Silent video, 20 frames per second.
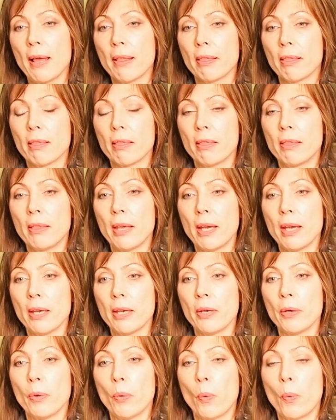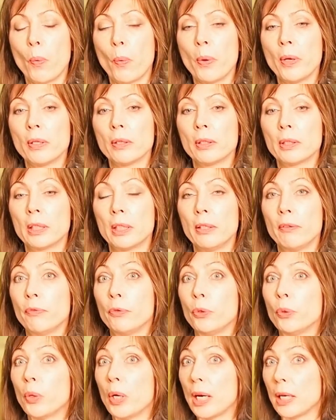and they will
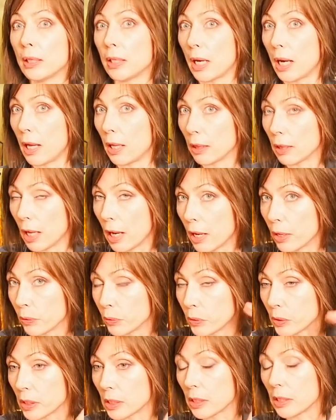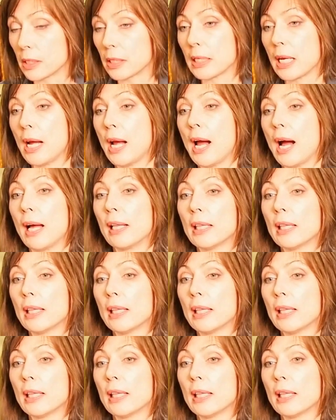give you an allowances.